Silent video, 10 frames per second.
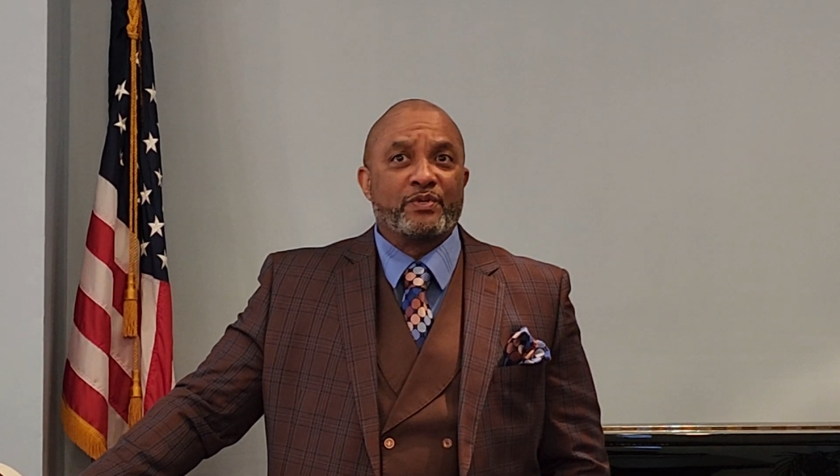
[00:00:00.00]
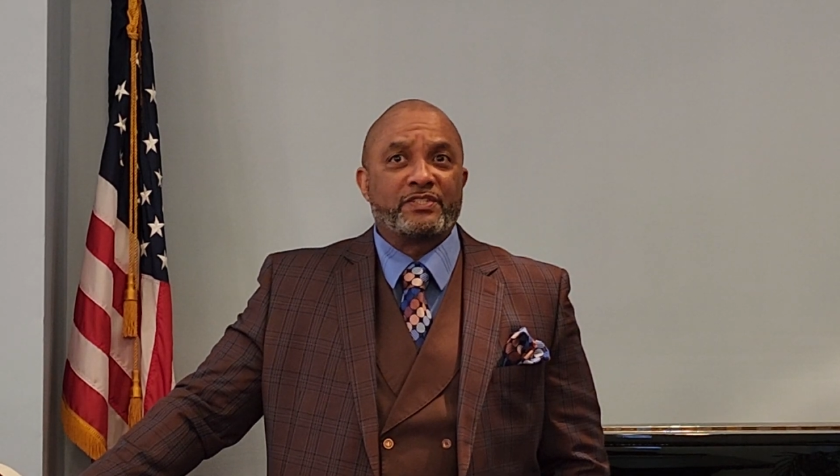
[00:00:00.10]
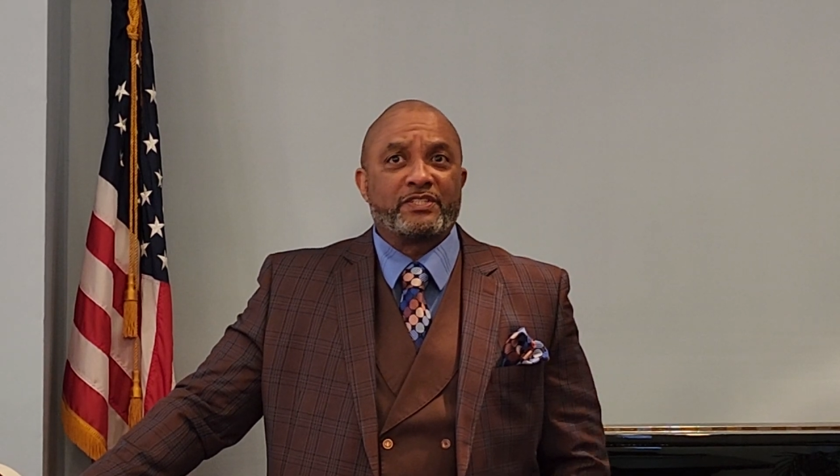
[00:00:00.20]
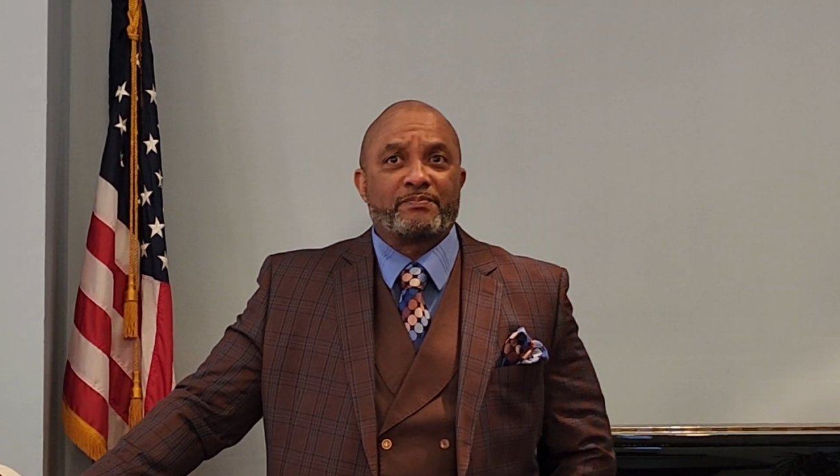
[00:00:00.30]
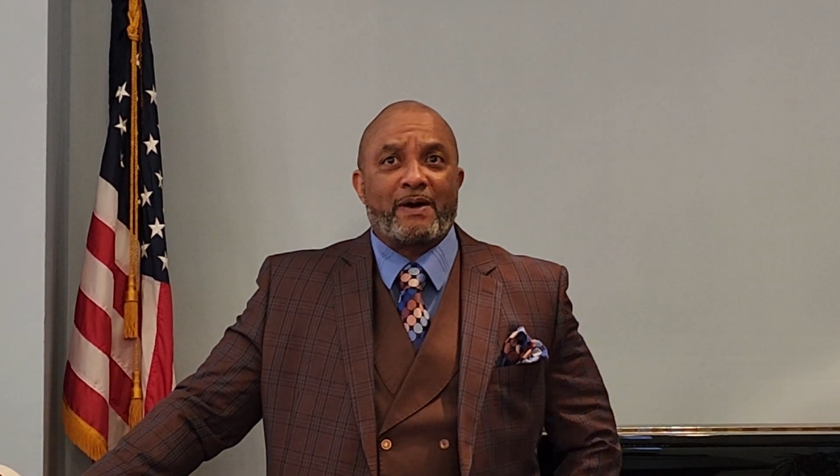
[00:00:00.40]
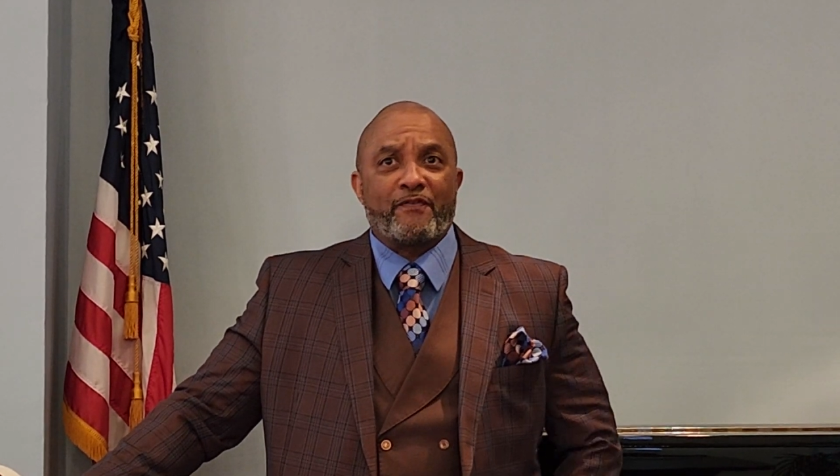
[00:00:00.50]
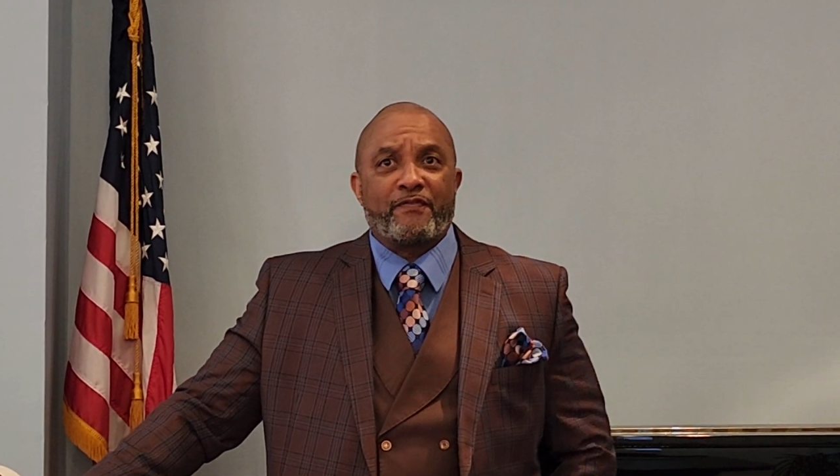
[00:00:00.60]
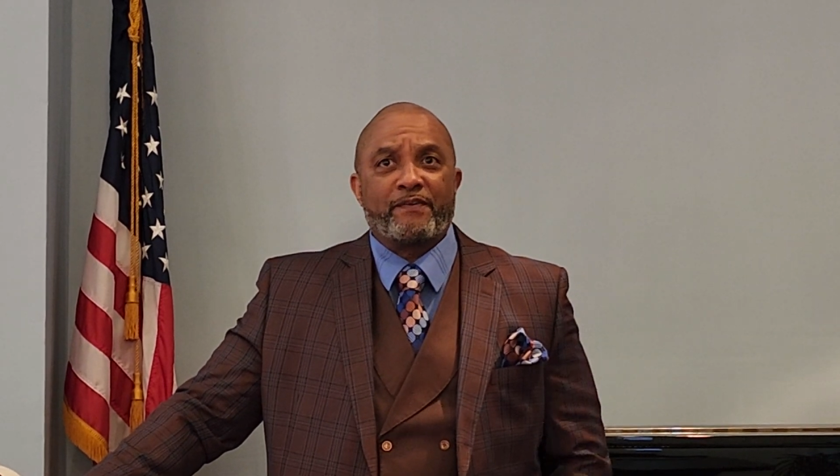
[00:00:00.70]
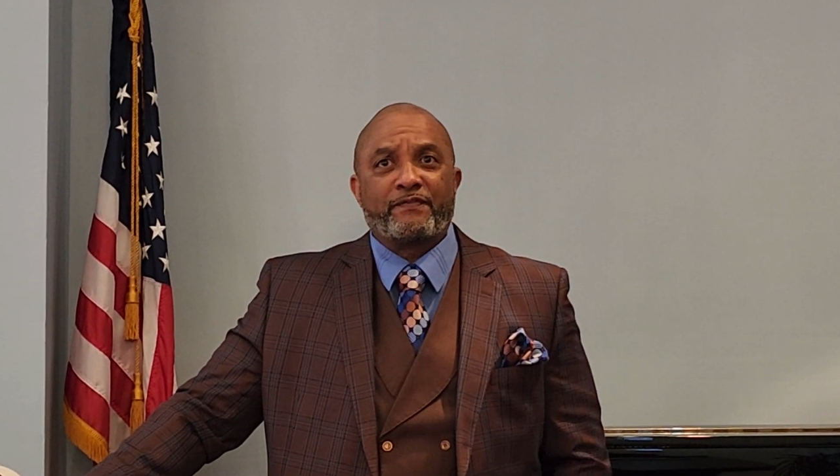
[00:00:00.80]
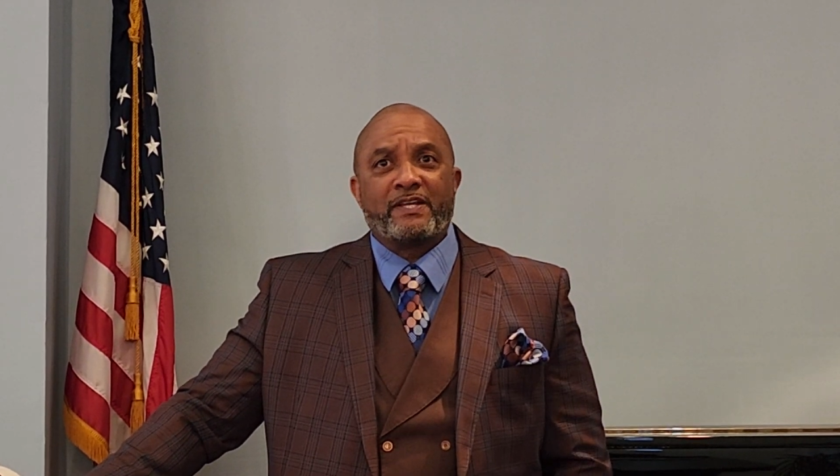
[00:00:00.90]
which is about
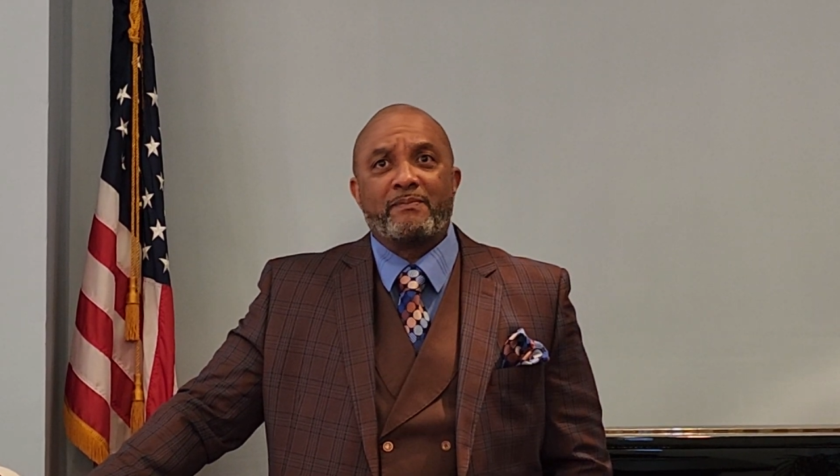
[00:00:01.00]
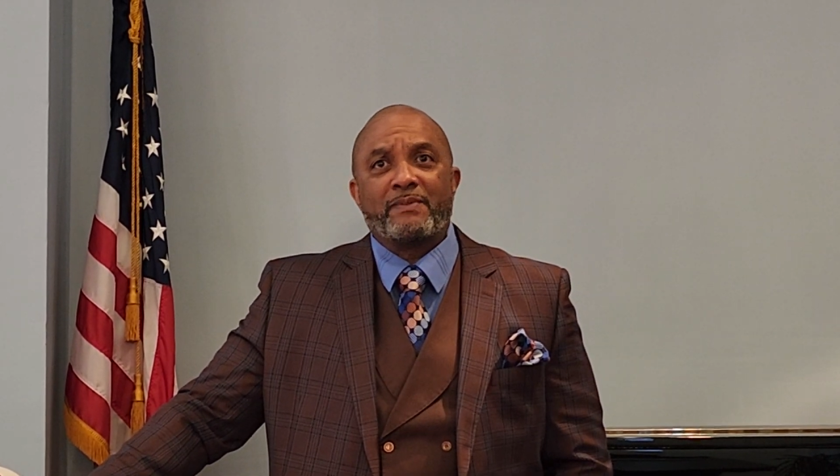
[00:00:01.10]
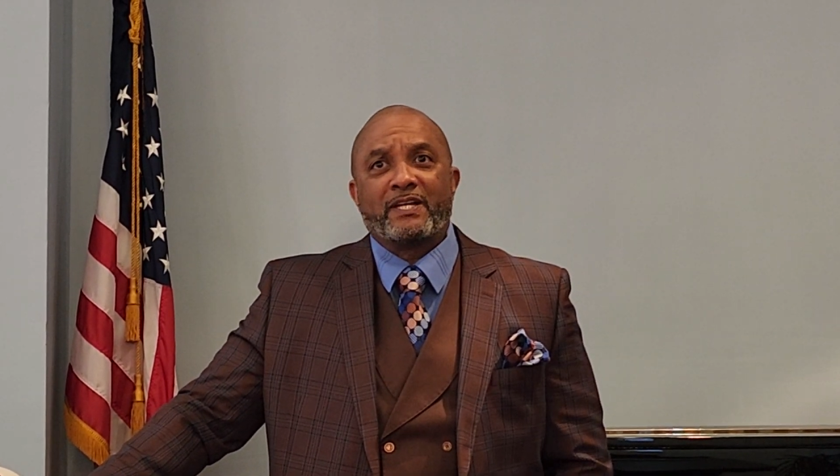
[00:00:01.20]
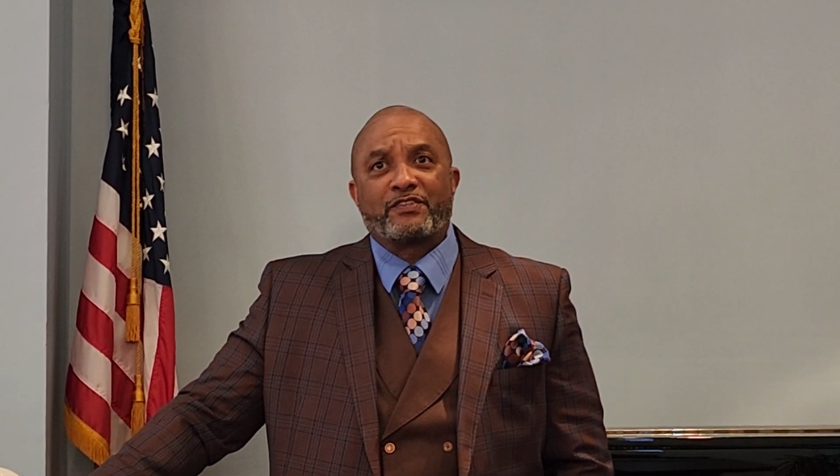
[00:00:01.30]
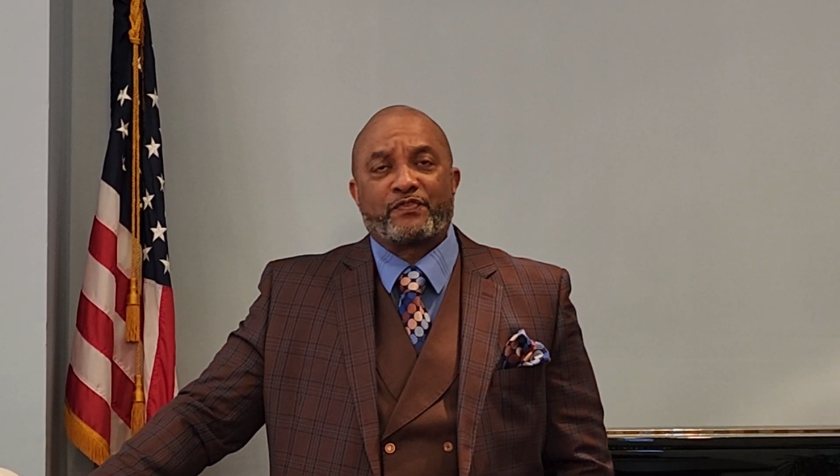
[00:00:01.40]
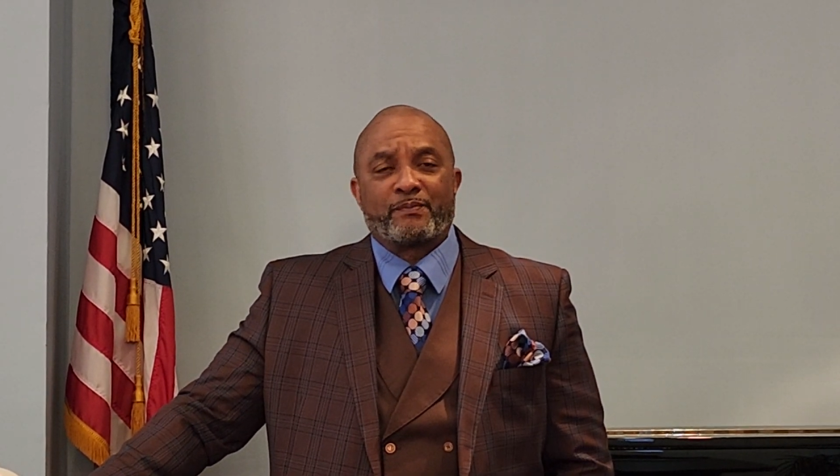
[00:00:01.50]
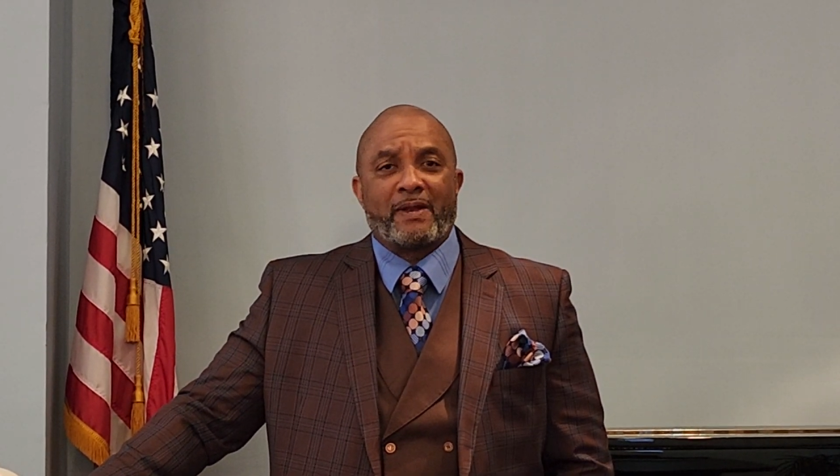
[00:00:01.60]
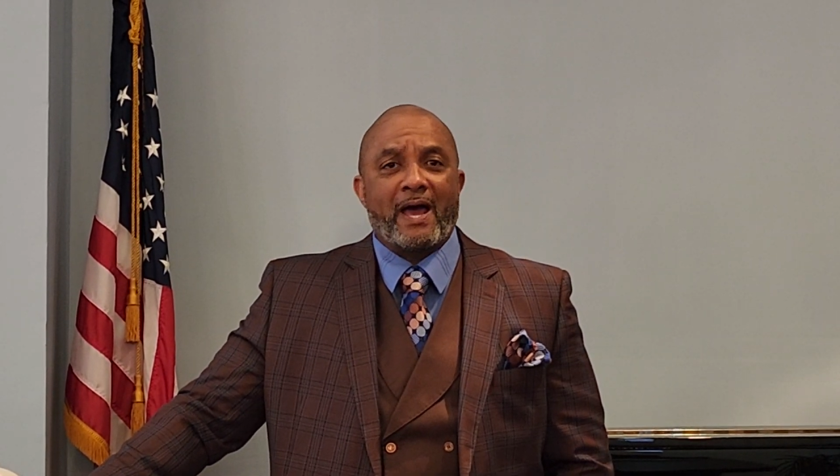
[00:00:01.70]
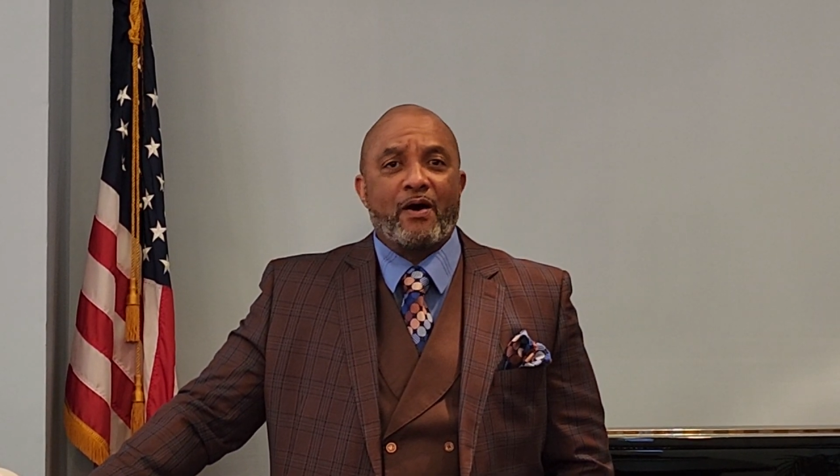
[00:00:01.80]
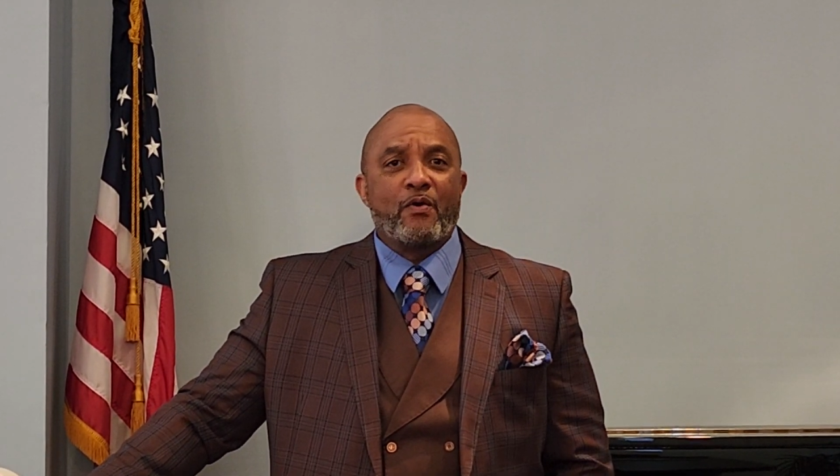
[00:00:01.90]
15 minutes from
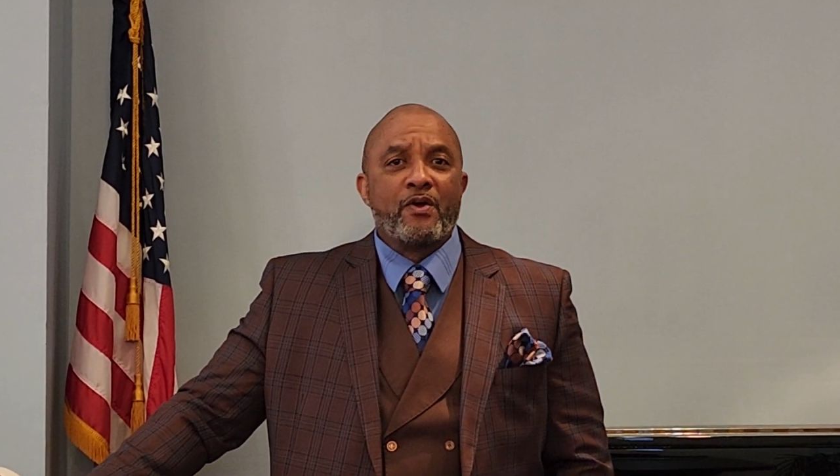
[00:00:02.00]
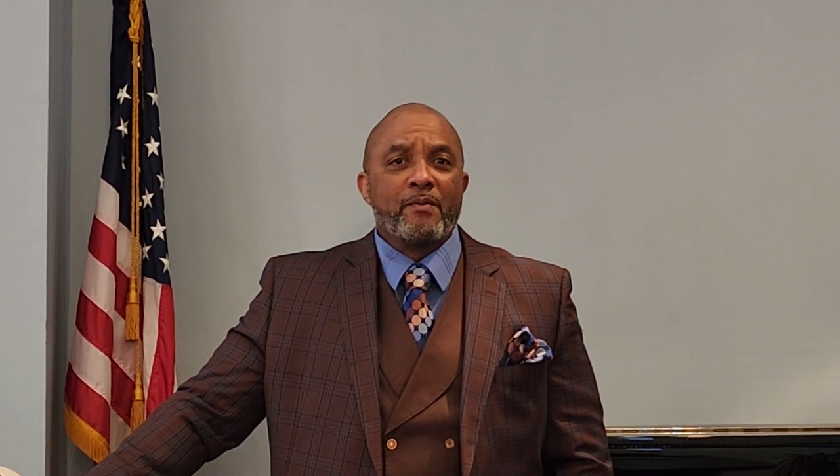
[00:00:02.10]
now.